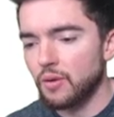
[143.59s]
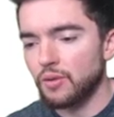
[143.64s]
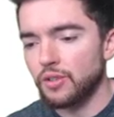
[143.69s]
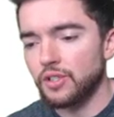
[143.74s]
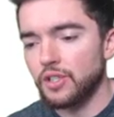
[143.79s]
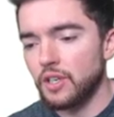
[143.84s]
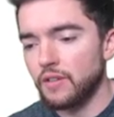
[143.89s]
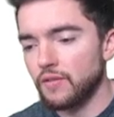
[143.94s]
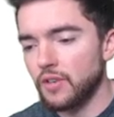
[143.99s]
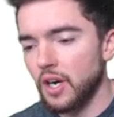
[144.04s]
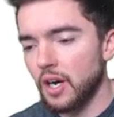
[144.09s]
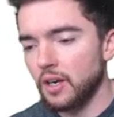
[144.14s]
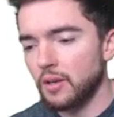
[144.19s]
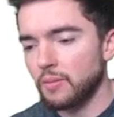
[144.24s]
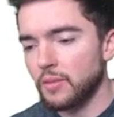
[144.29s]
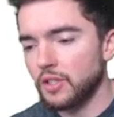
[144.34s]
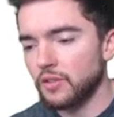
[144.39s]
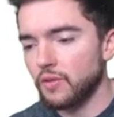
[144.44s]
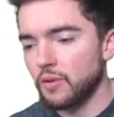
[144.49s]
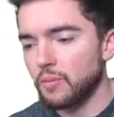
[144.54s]
Receive
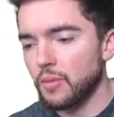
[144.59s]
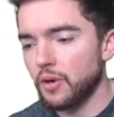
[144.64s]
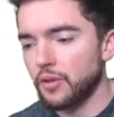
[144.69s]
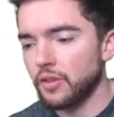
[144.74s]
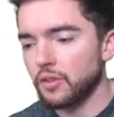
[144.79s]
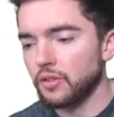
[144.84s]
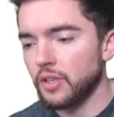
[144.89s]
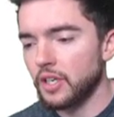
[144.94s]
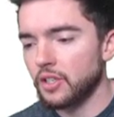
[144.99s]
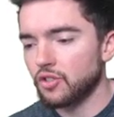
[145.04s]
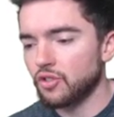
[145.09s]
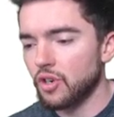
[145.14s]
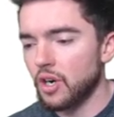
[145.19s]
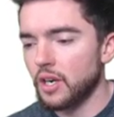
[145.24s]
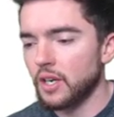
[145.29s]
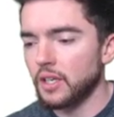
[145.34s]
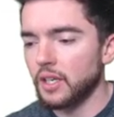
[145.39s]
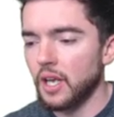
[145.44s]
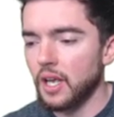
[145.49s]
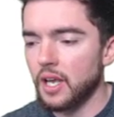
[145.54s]
documents from both
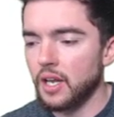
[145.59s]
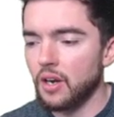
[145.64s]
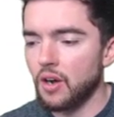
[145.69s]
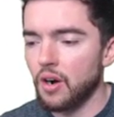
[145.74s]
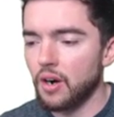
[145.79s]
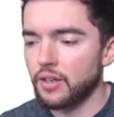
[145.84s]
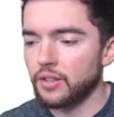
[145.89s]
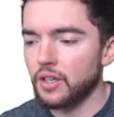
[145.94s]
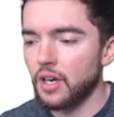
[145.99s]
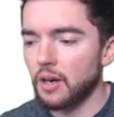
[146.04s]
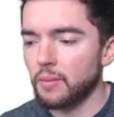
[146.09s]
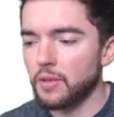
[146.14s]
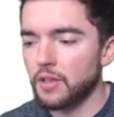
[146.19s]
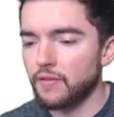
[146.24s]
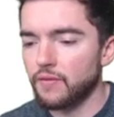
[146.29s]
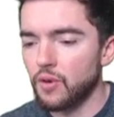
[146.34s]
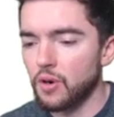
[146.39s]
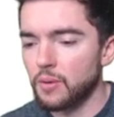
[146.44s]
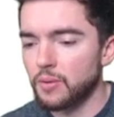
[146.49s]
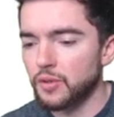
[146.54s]
electronic and hard
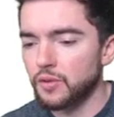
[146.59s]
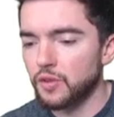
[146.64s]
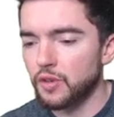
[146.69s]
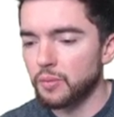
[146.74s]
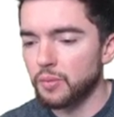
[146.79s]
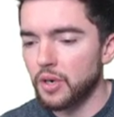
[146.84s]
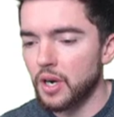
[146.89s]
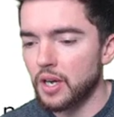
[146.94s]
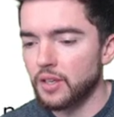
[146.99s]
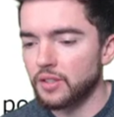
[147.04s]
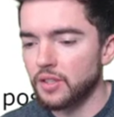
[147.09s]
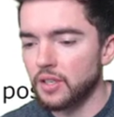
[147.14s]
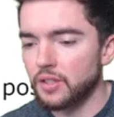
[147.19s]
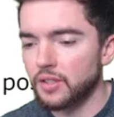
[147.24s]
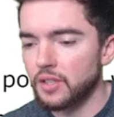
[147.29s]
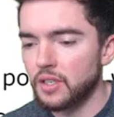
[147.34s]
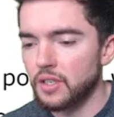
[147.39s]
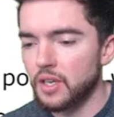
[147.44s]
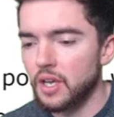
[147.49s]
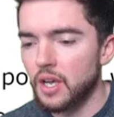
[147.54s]
copy forms for
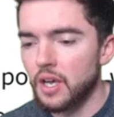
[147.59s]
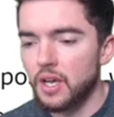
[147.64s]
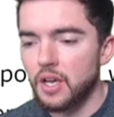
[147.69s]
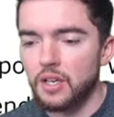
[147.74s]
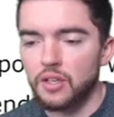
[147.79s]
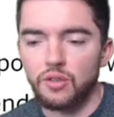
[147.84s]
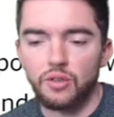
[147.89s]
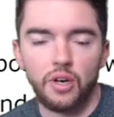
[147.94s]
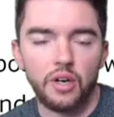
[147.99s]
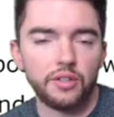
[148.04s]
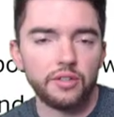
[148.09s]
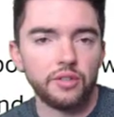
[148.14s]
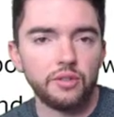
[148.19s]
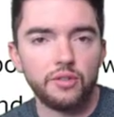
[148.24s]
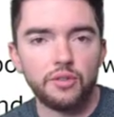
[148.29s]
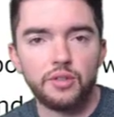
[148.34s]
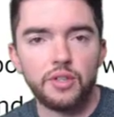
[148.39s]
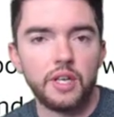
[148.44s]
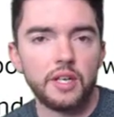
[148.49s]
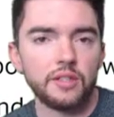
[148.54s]
processing. you
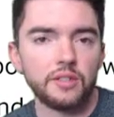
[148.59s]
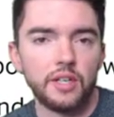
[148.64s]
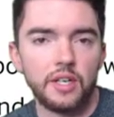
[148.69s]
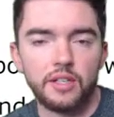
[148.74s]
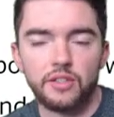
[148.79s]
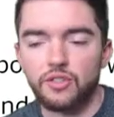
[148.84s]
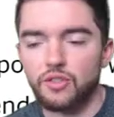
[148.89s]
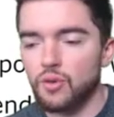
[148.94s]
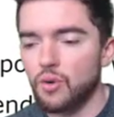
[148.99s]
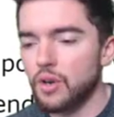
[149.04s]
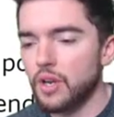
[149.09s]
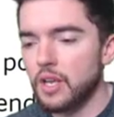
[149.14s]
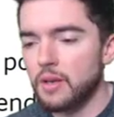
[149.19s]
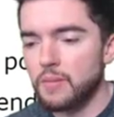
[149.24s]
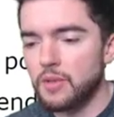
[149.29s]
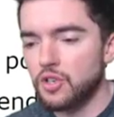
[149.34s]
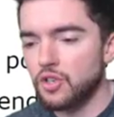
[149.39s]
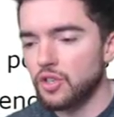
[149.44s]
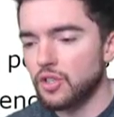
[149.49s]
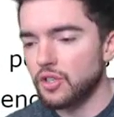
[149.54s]
also do things like sort
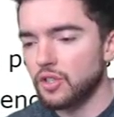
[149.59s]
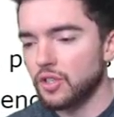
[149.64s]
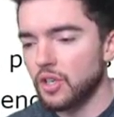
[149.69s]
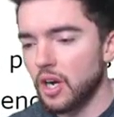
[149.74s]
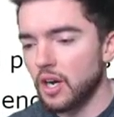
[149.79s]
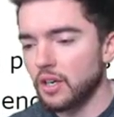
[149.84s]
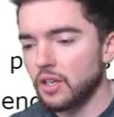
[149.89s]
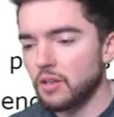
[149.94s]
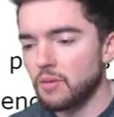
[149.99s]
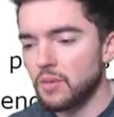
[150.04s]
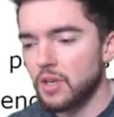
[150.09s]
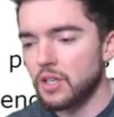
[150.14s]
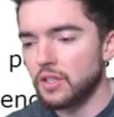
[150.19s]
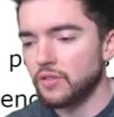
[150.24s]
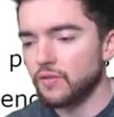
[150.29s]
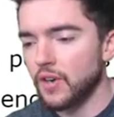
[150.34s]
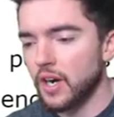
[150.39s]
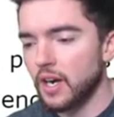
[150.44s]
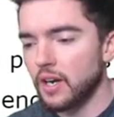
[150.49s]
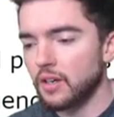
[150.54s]
images,
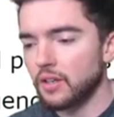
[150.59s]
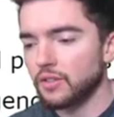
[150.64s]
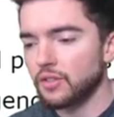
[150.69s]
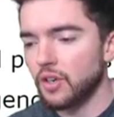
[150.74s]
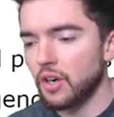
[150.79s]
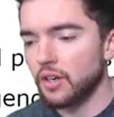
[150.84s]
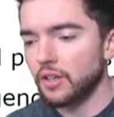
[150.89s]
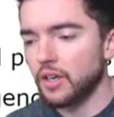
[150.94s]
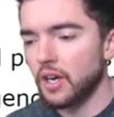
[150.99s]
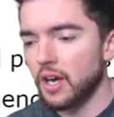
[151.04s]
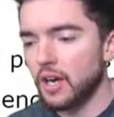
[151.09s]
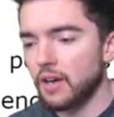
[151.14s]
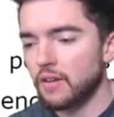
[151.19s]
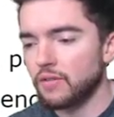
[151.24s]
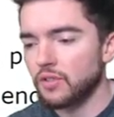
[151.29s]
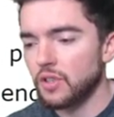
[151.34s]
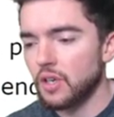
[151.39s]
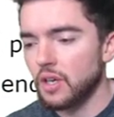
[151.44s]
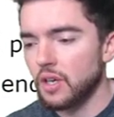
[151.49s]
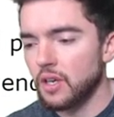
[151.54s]
documents, files,
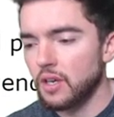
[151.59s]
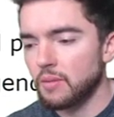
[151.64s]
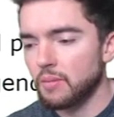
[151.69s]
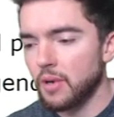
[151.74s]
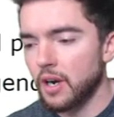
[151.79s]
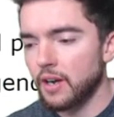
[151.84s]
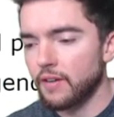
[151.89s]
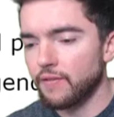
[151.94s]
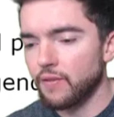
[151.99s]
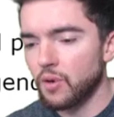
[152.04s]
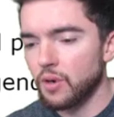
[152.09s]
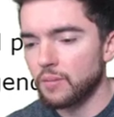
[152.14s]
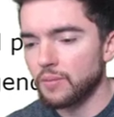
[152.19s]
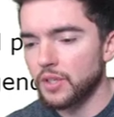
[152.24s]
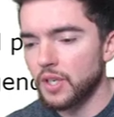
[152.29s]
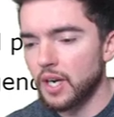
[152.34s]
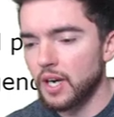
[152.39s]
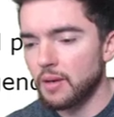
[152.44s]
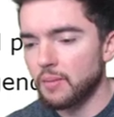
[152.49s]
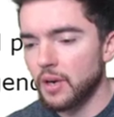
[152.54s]
archives by form
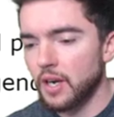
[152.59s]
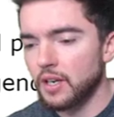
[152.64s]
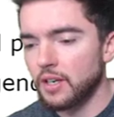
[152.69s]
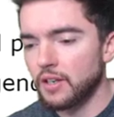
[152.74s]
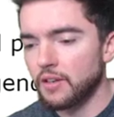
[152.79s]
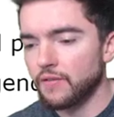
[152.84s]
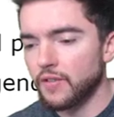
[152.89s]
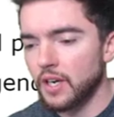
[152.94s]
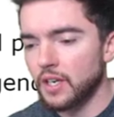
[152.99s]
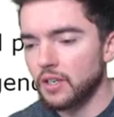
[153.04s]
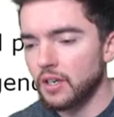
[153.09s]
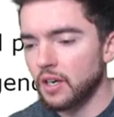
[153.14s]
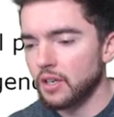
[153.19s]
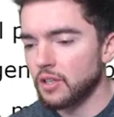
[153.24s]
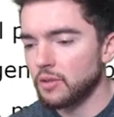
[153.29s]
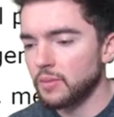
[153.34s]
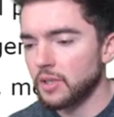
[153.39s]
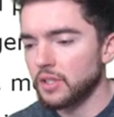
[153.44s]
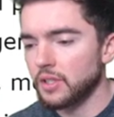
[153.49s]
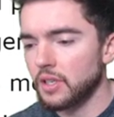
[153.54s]
type, identify
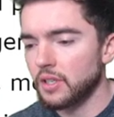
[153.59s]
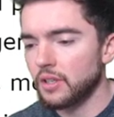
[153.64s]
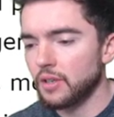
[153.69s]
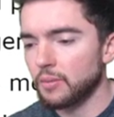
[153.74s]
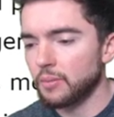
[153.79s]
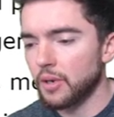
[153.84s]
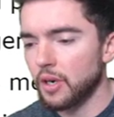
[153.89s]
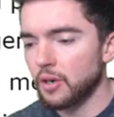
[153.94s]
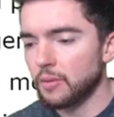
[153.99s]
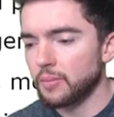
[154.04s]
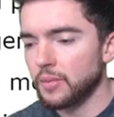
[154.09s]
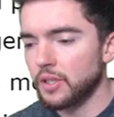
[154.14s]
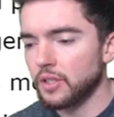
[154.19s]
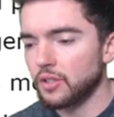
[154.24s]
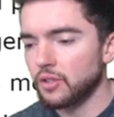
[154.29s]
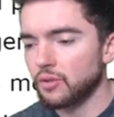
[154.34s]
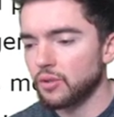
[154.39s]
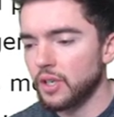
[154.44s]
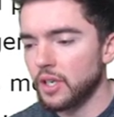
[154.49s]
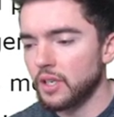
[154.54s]
documents and their
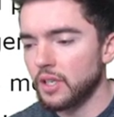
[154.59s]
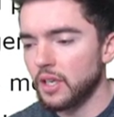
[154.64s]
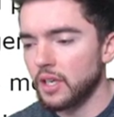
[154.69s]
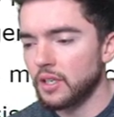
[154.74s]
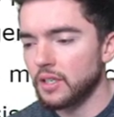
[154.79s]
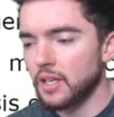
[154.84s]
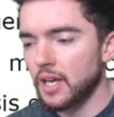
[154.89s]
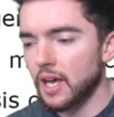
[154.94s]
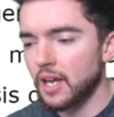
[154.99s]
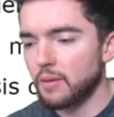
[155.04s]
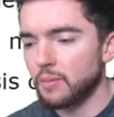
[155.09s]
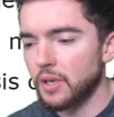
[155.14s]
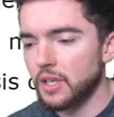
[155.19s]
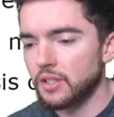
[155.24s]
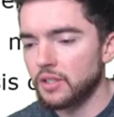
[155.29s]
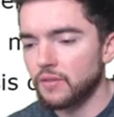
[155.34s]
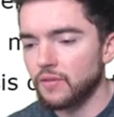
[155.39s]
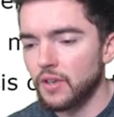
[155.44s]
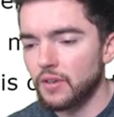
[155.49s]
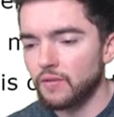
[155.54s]
purpose, creating a
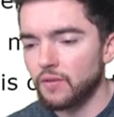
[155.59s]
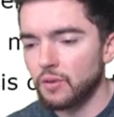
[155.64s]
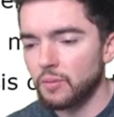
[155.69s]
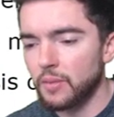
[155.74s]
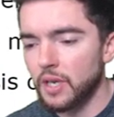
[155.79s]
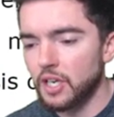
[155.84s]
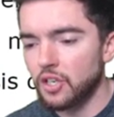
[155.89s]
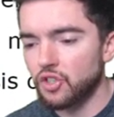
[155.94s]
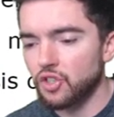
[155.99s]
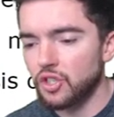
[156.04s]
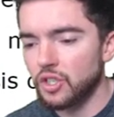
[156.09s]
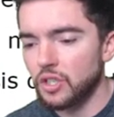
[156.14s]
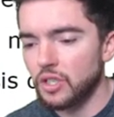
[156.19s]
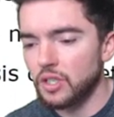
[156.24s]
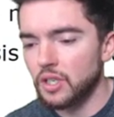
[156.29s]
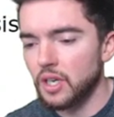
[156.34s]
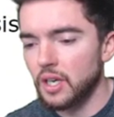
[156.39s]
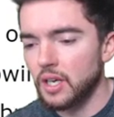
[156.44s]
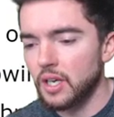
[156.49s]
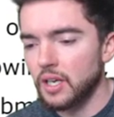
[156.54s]
database of
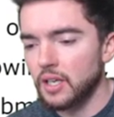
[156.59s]
information,